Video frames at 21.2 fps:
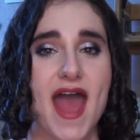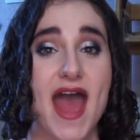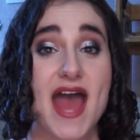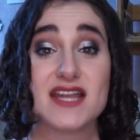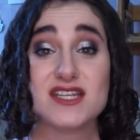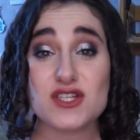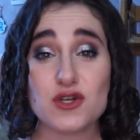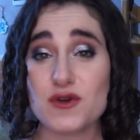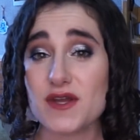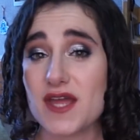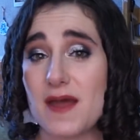
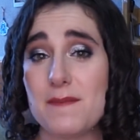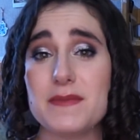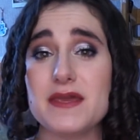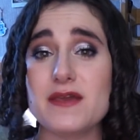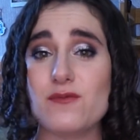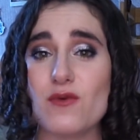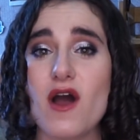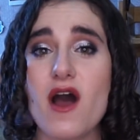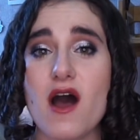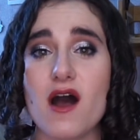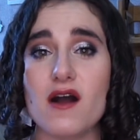And don't get me
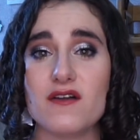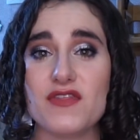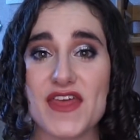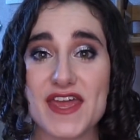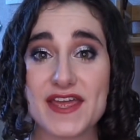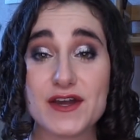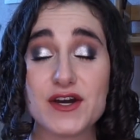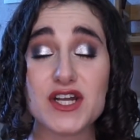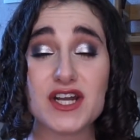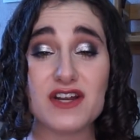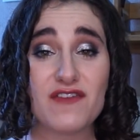wrong, they
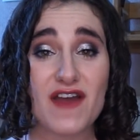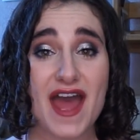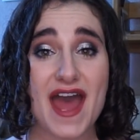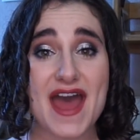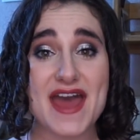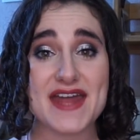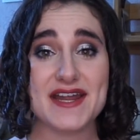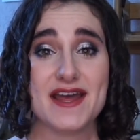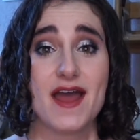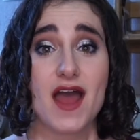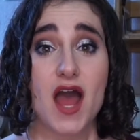could have
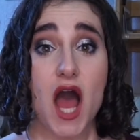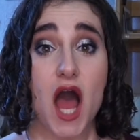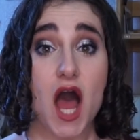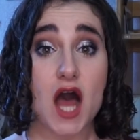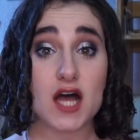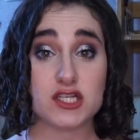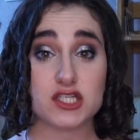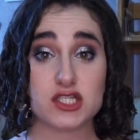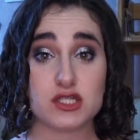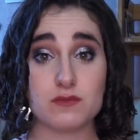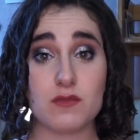had
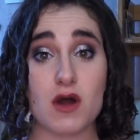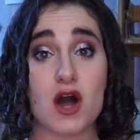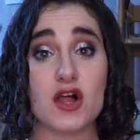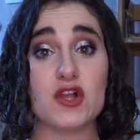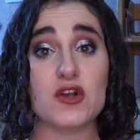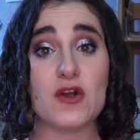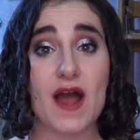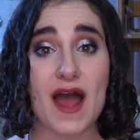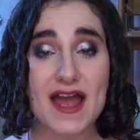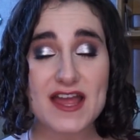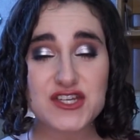a
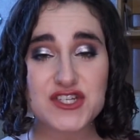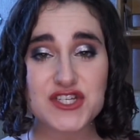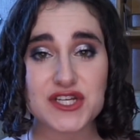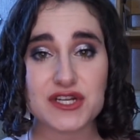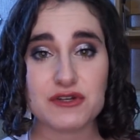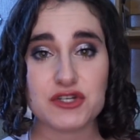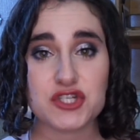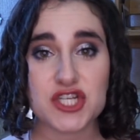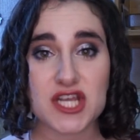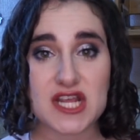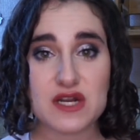smaller
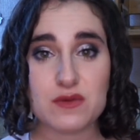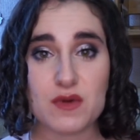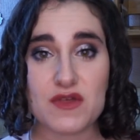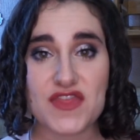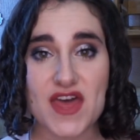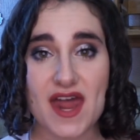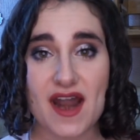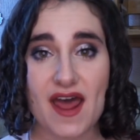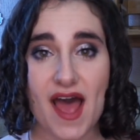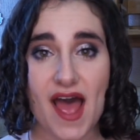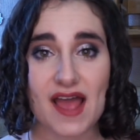eyeshadow shade with
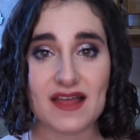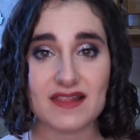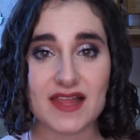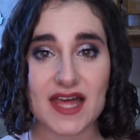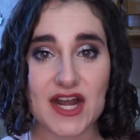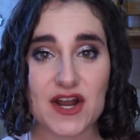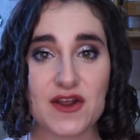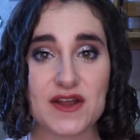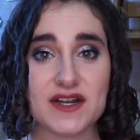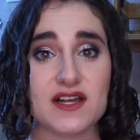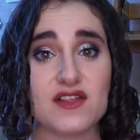that
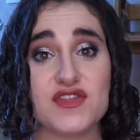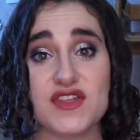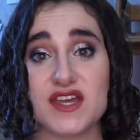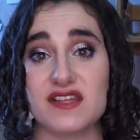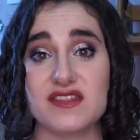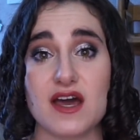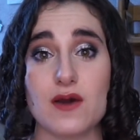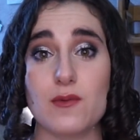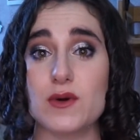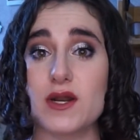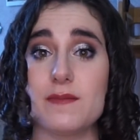highlighter, and I think
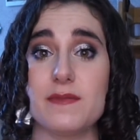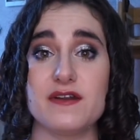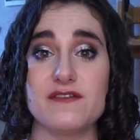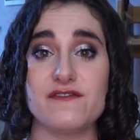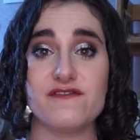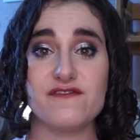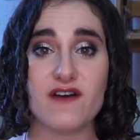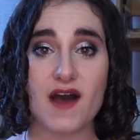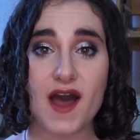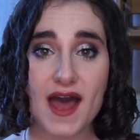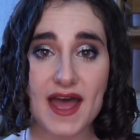that would have been
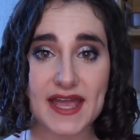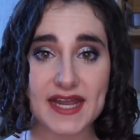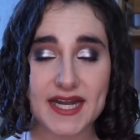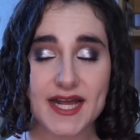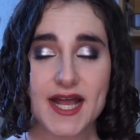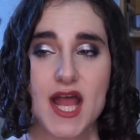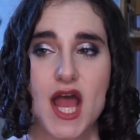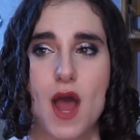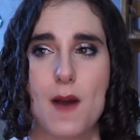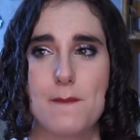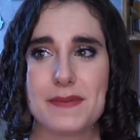fine,
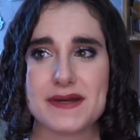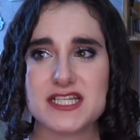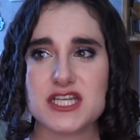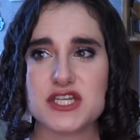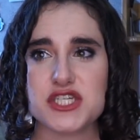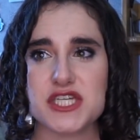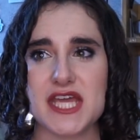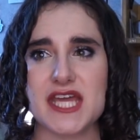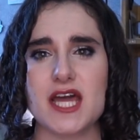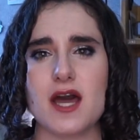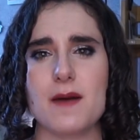but to
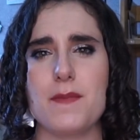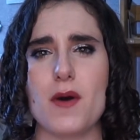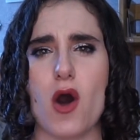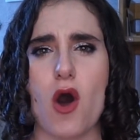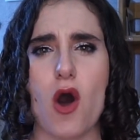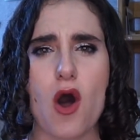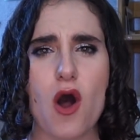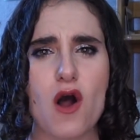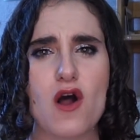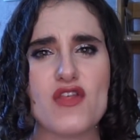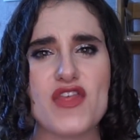take up
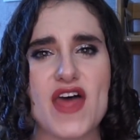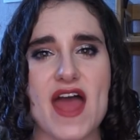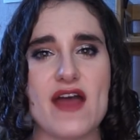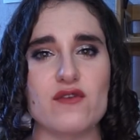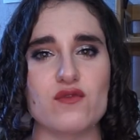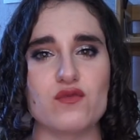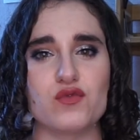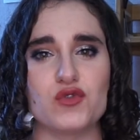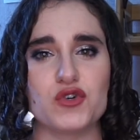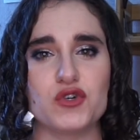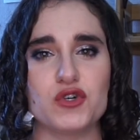all
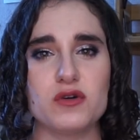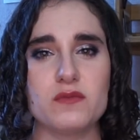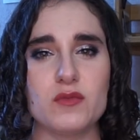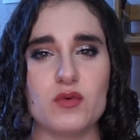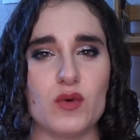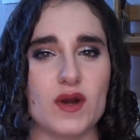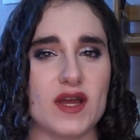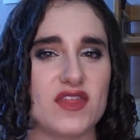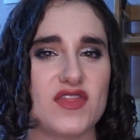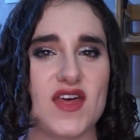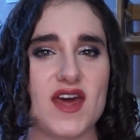that room
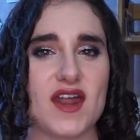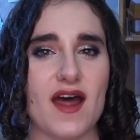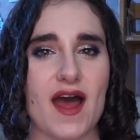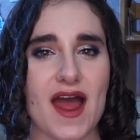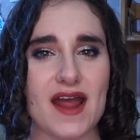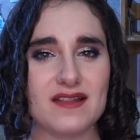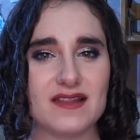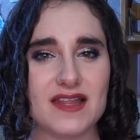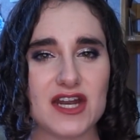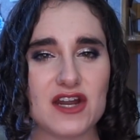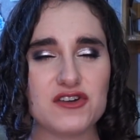with that
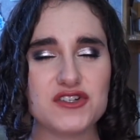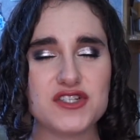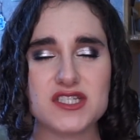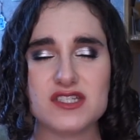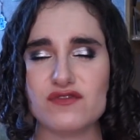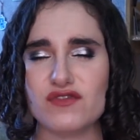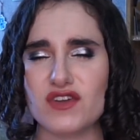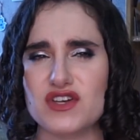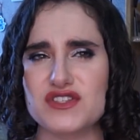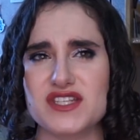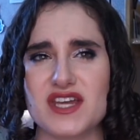highlighter just
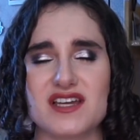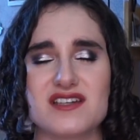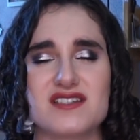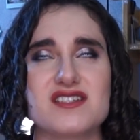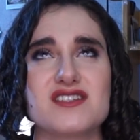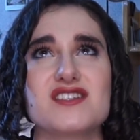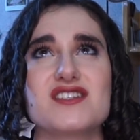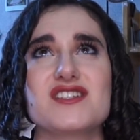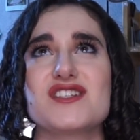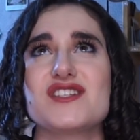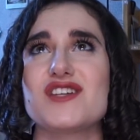feels like
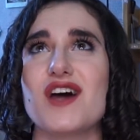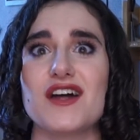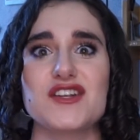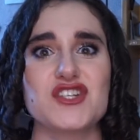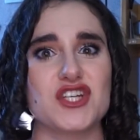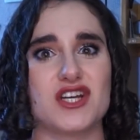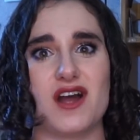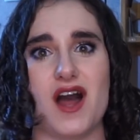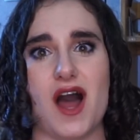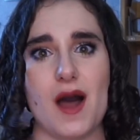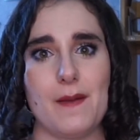such
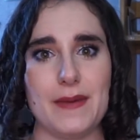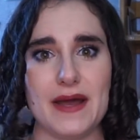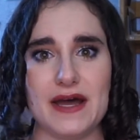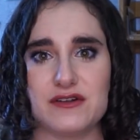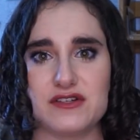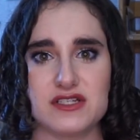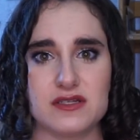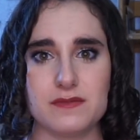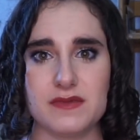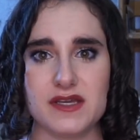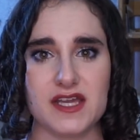a cop-out
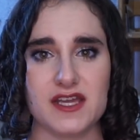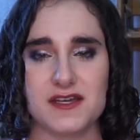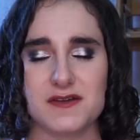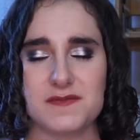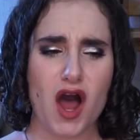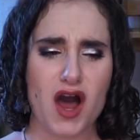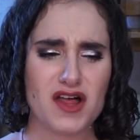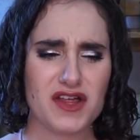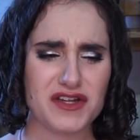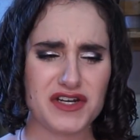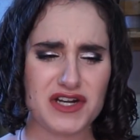to me.
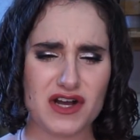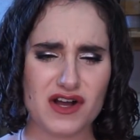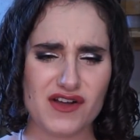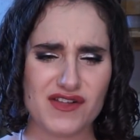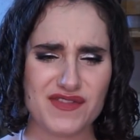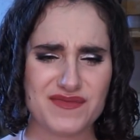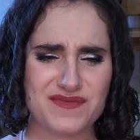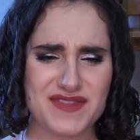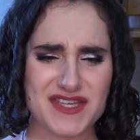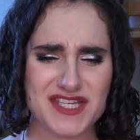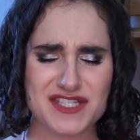All in
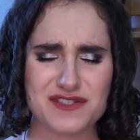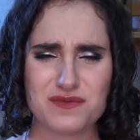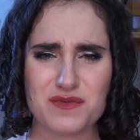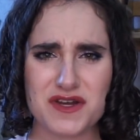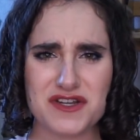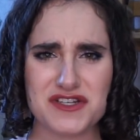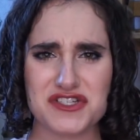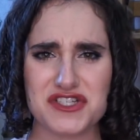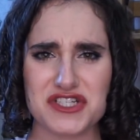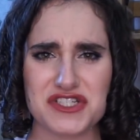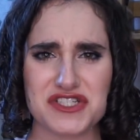all, this
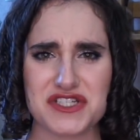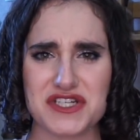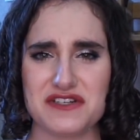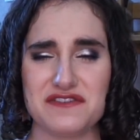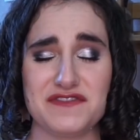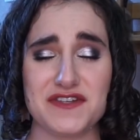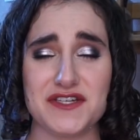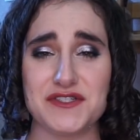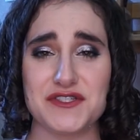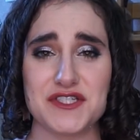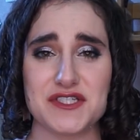one just
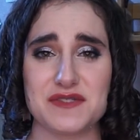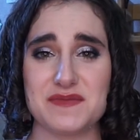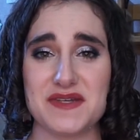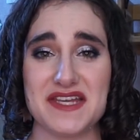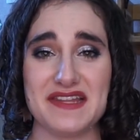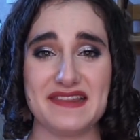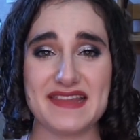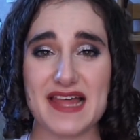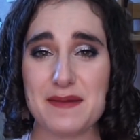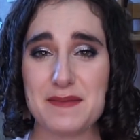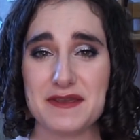confuses
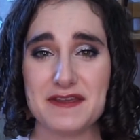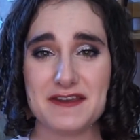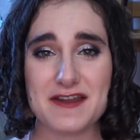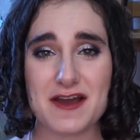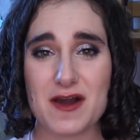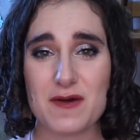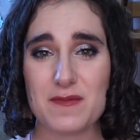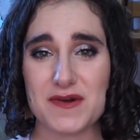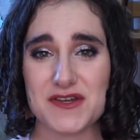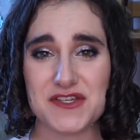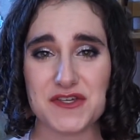me. Let me
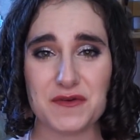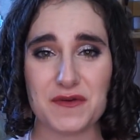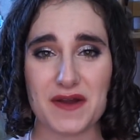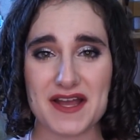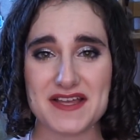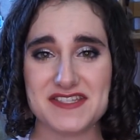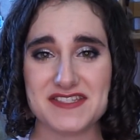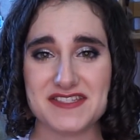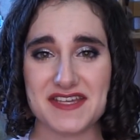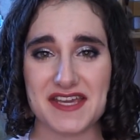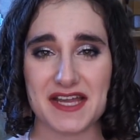know what you
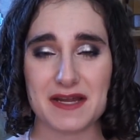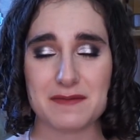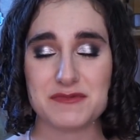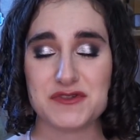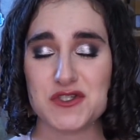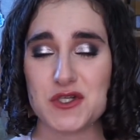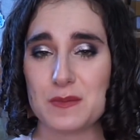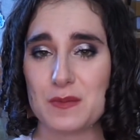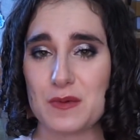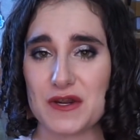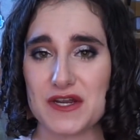guys think. I'm
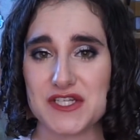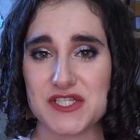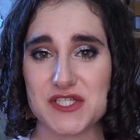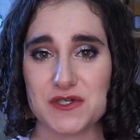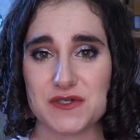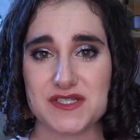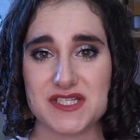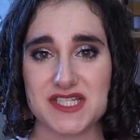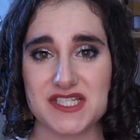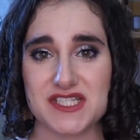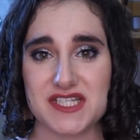super
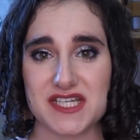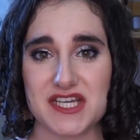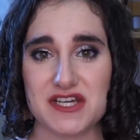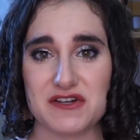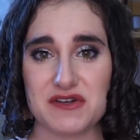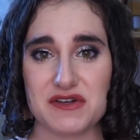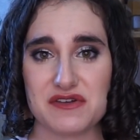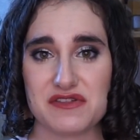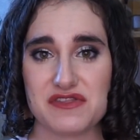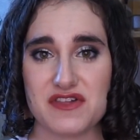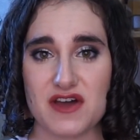interested to hear
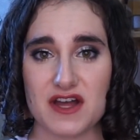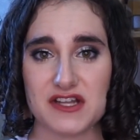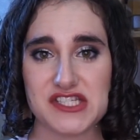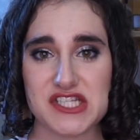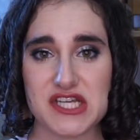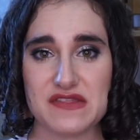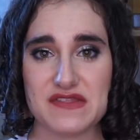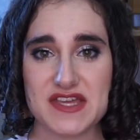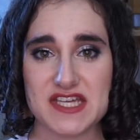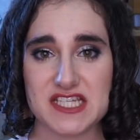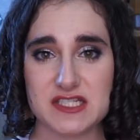your thoughts
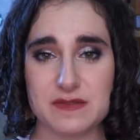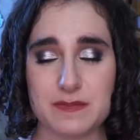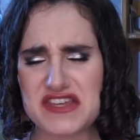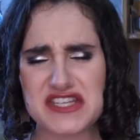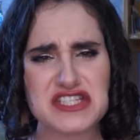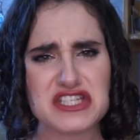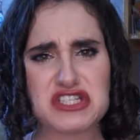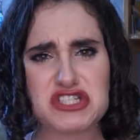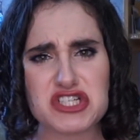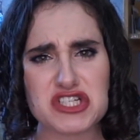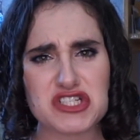on this.
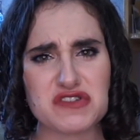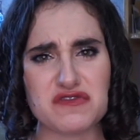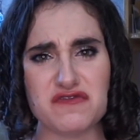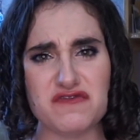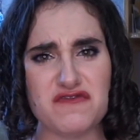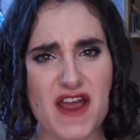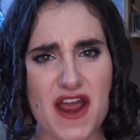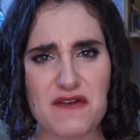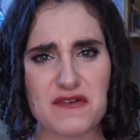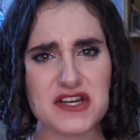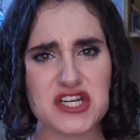This is just
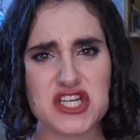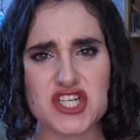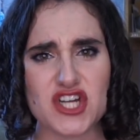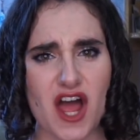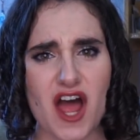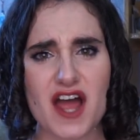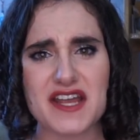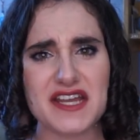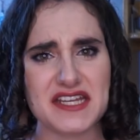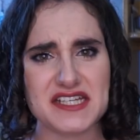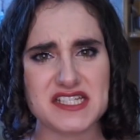very
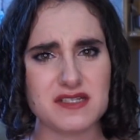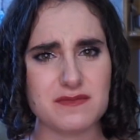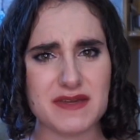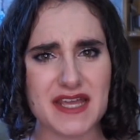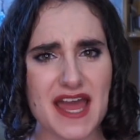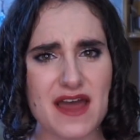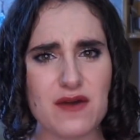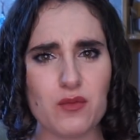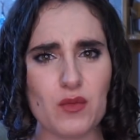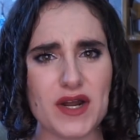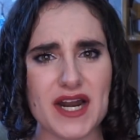shocking to me,
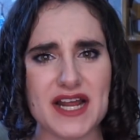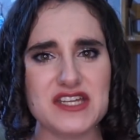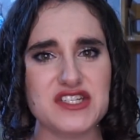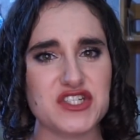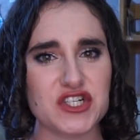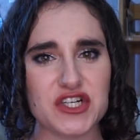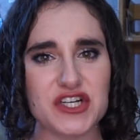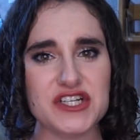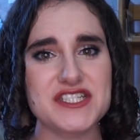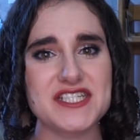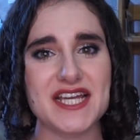and when I
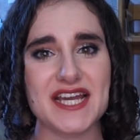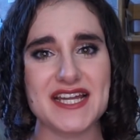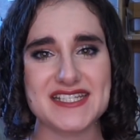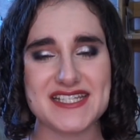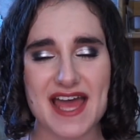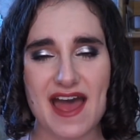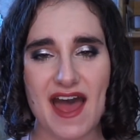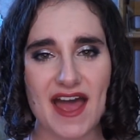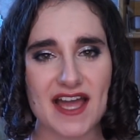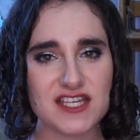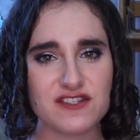started to get
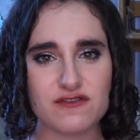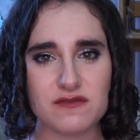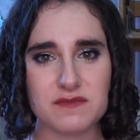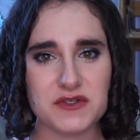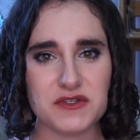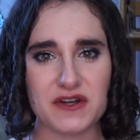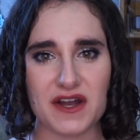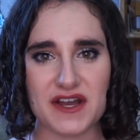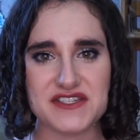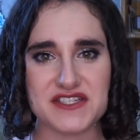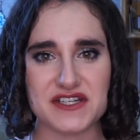tags from
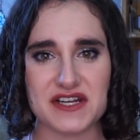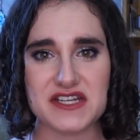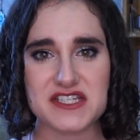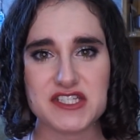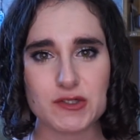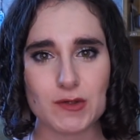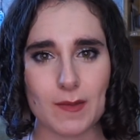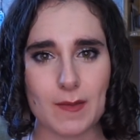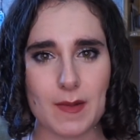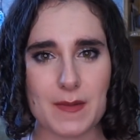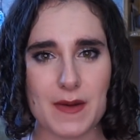you guys on
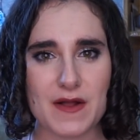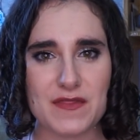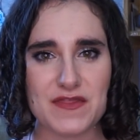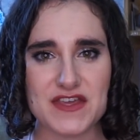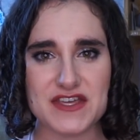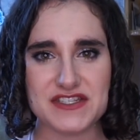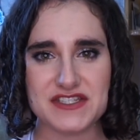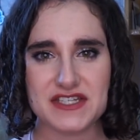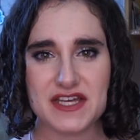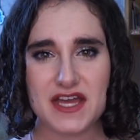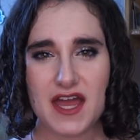Instagram about
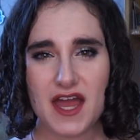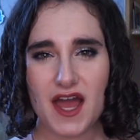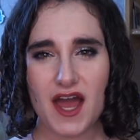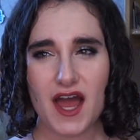this,